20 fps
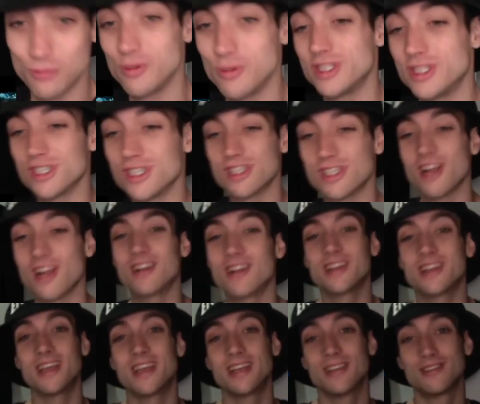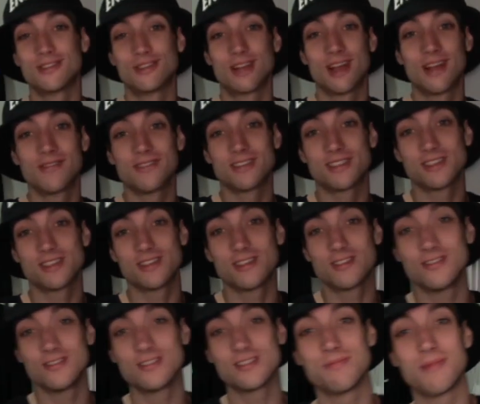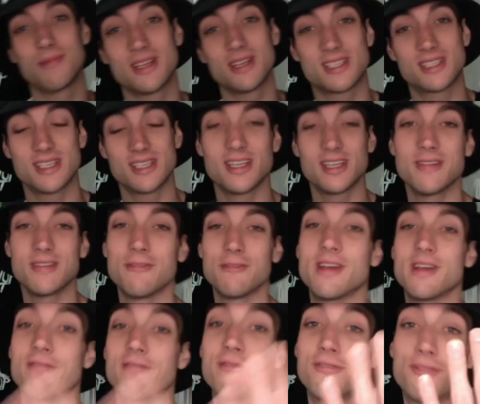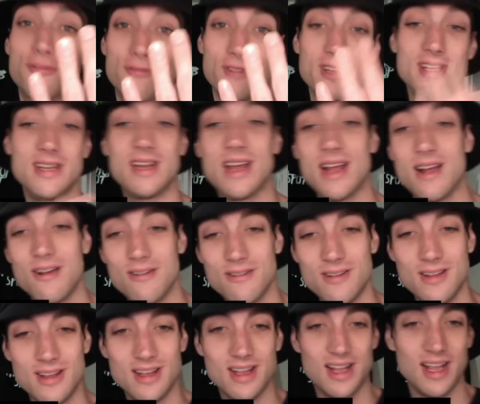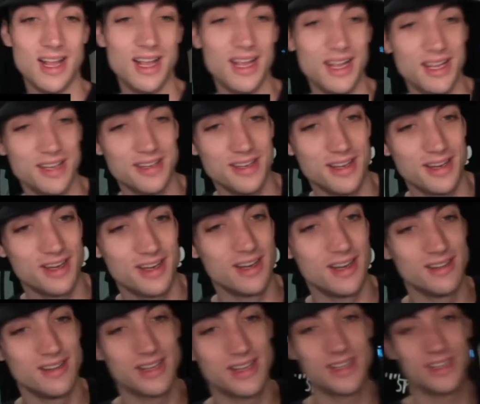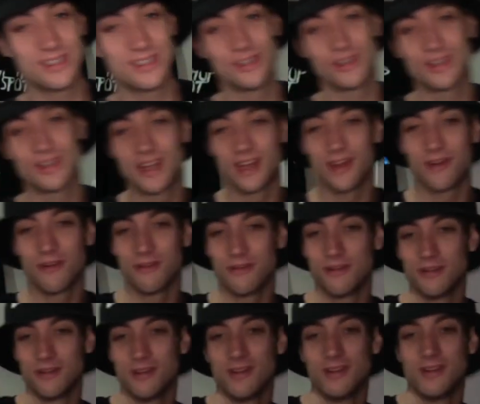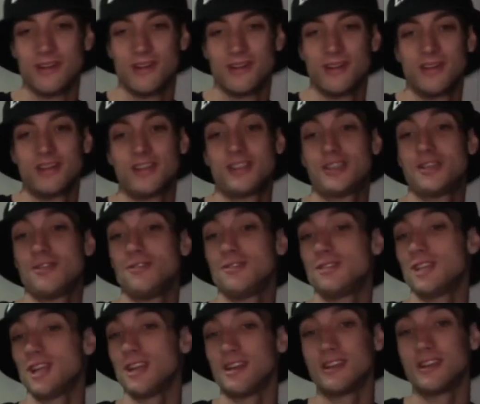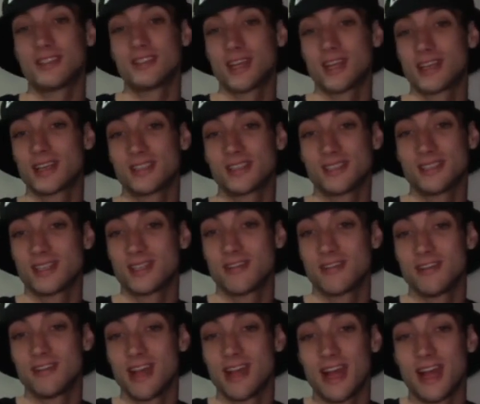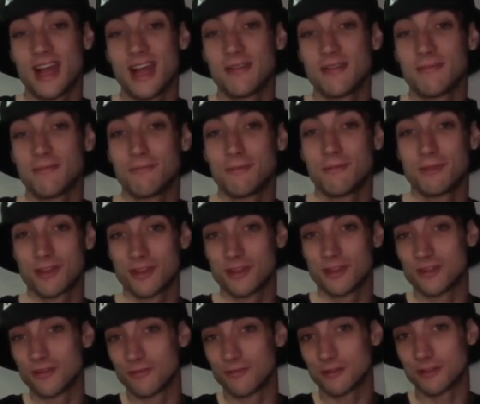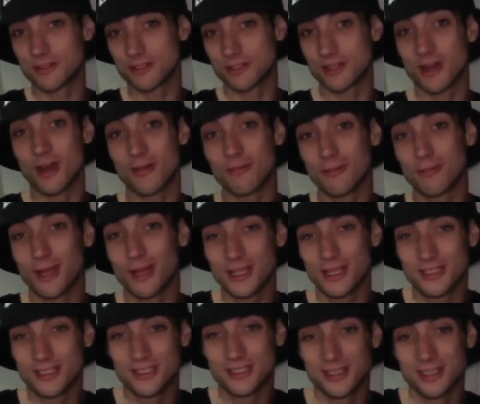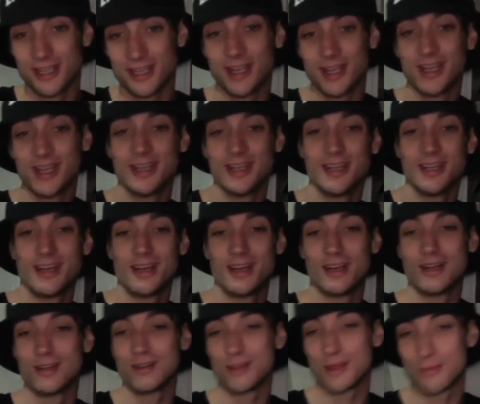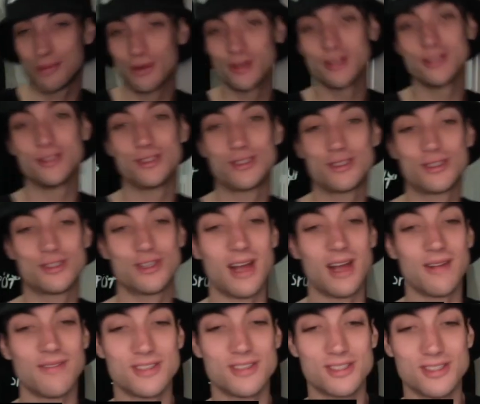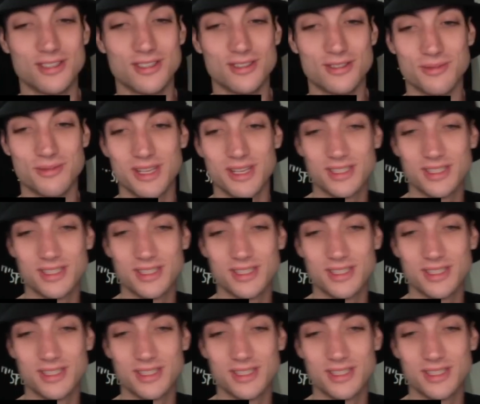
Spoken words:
We just started getting traffic circles in my city. We have 3 now. And, like, they took out these huge intersections that we had with the stoplights, and they put in traffic circles, man.